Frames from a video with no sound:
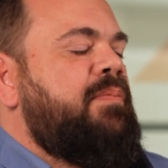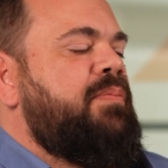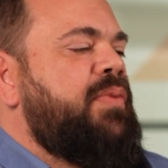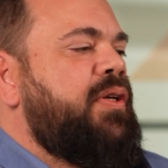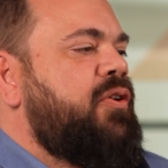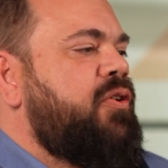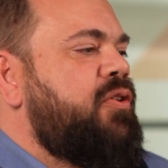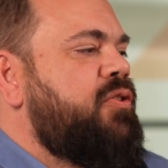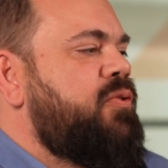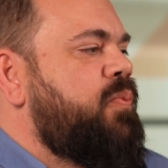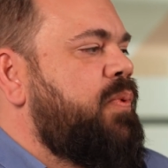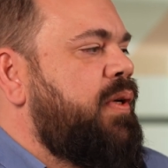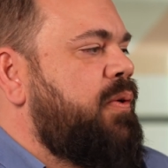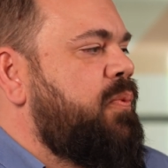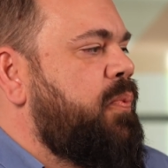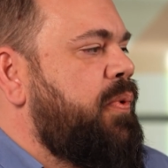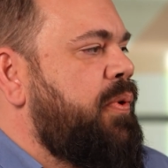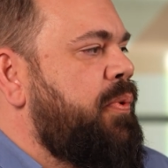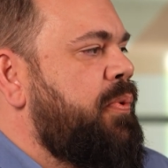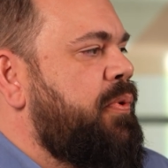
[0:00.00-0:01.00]
Because
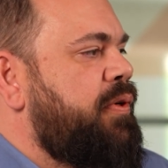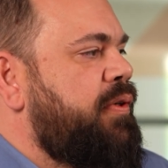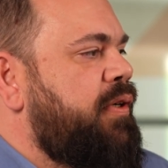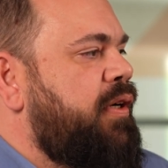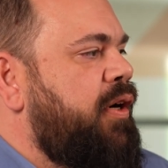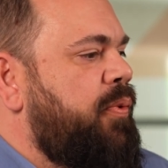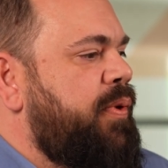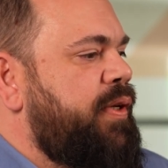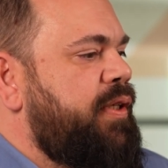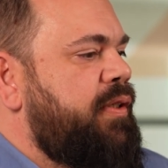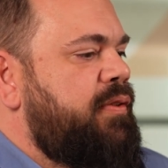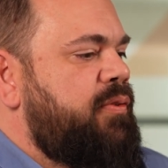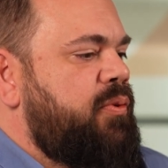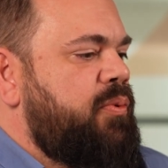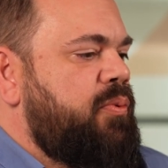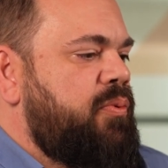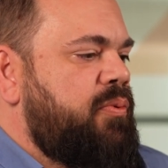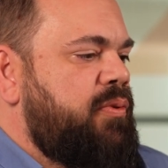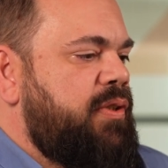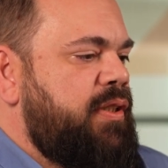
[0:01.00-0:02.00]
when we were going
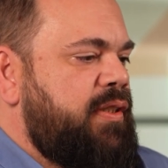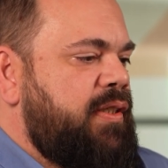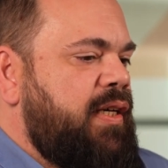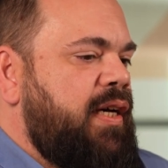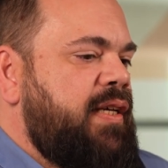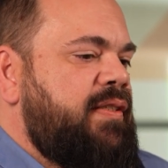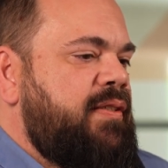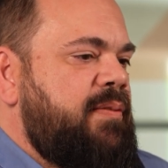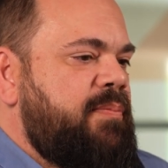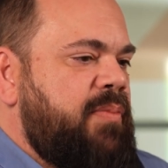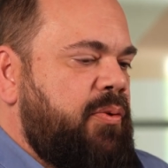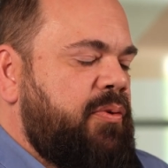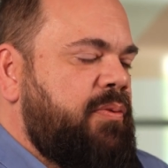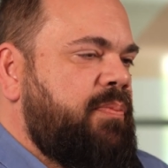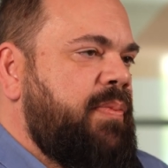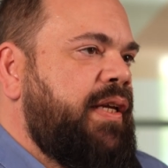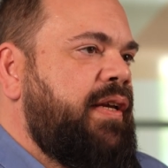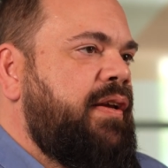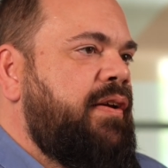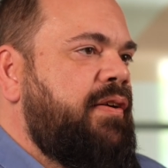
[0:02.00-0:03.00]
to discuss about
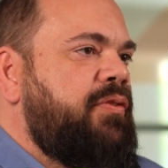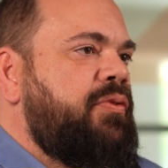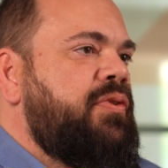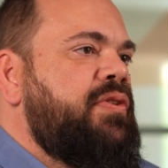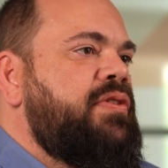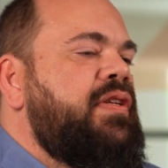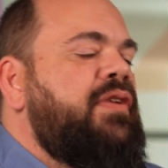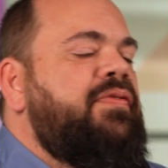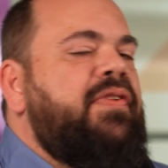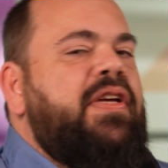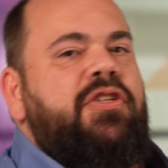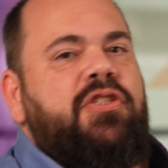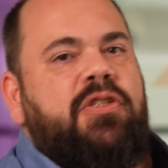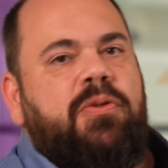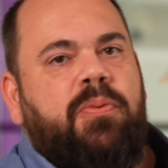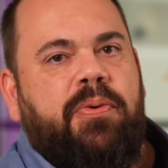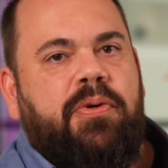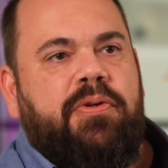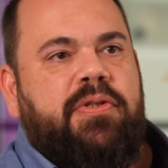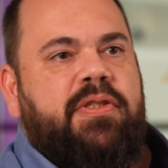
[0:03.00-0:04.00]
making a
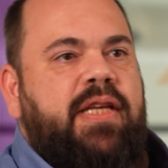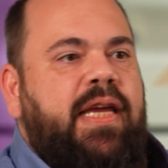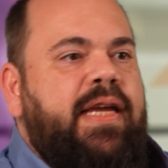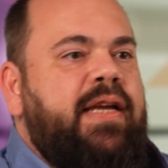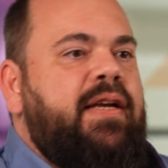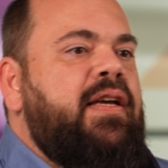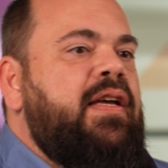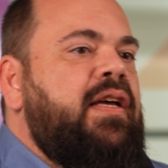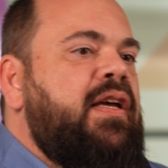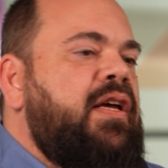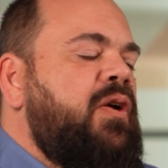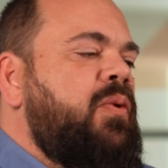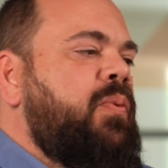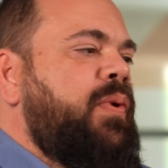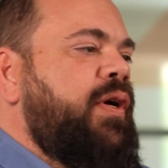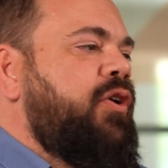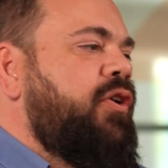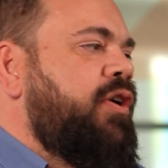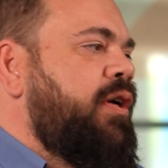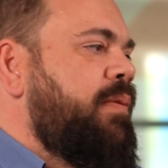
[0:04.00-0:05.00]
reservation, we were saying
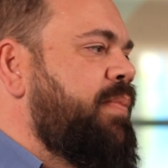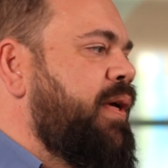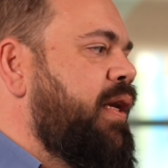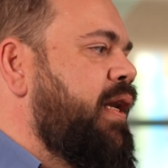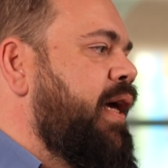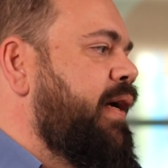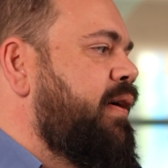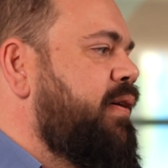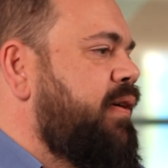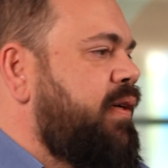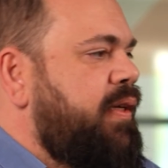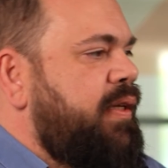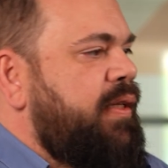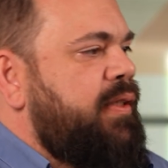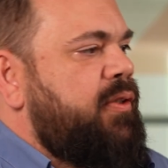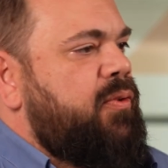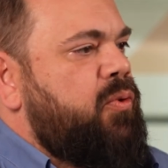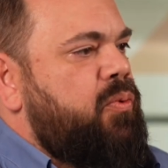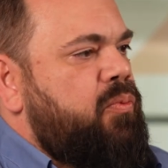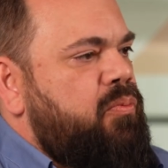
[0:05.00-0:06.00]
we're going to be
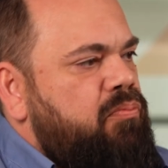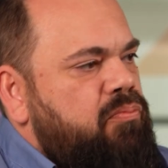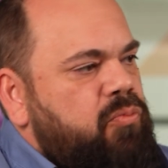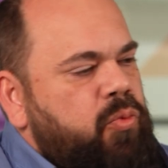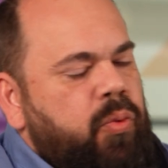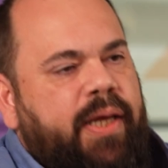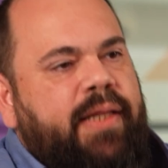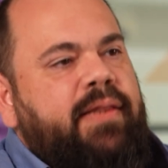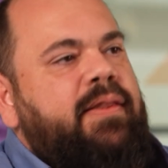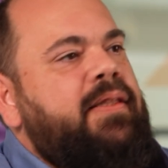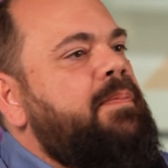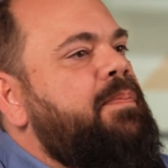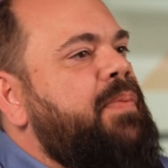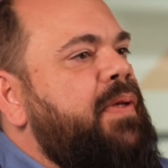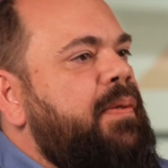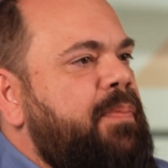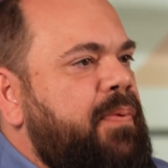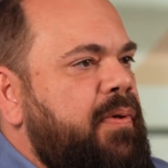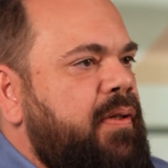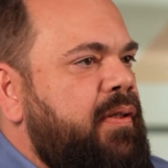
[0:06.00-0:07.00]
20
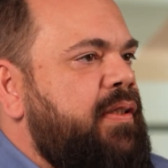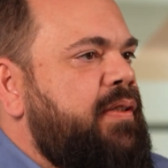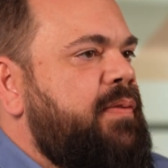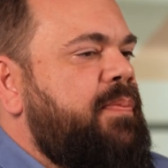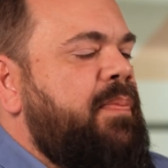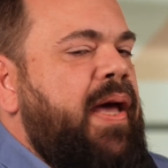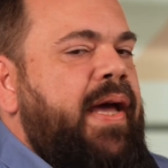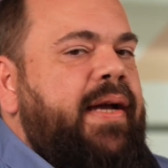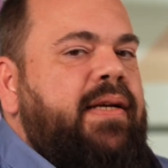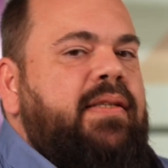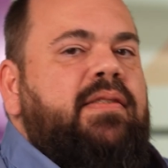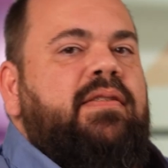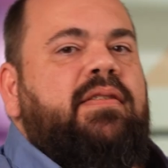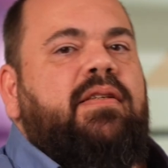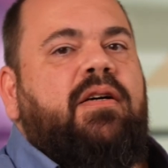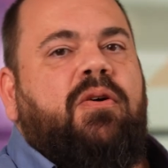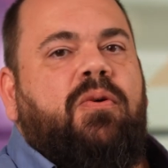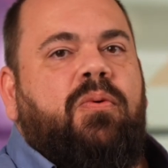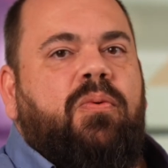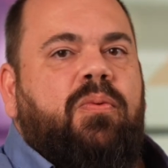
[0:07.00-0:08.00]
people at max,
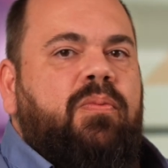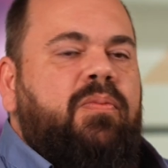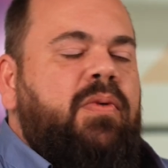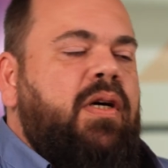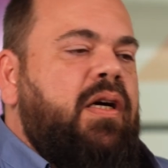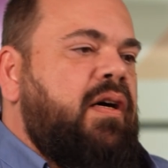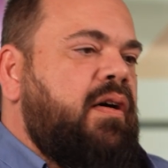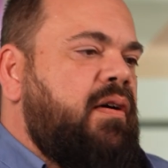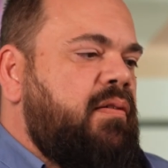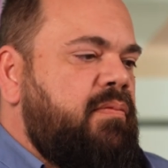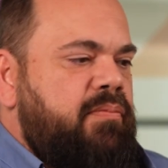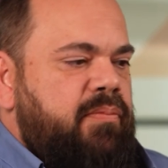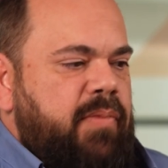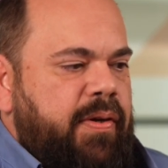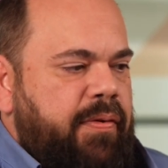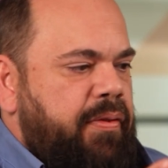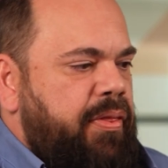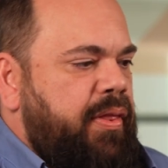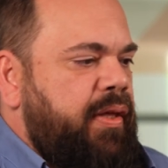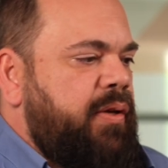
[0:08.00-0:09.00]
so
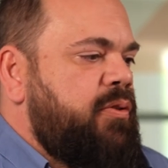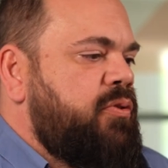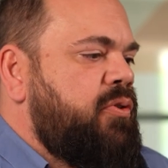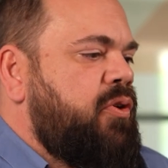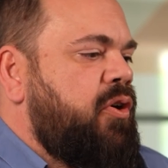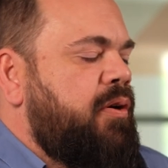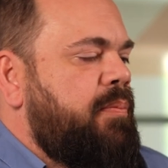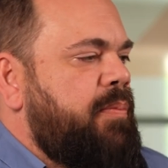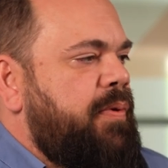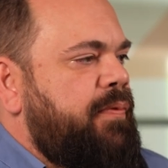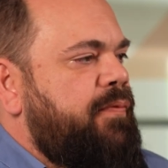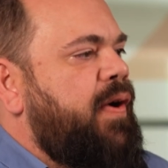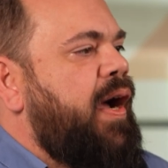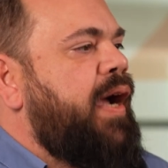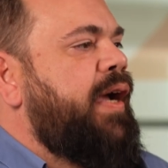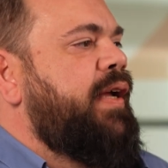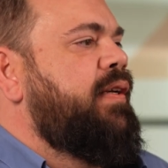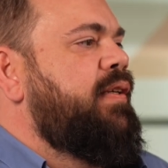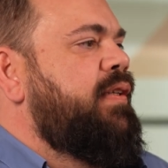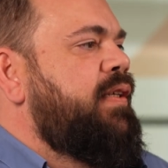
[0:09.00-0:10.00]
everything is going to be
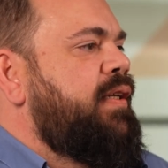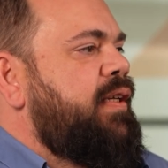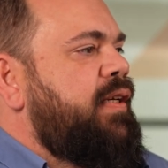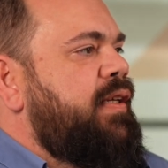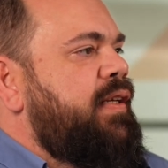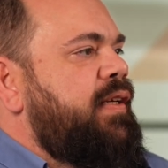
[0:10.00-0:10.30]
fine.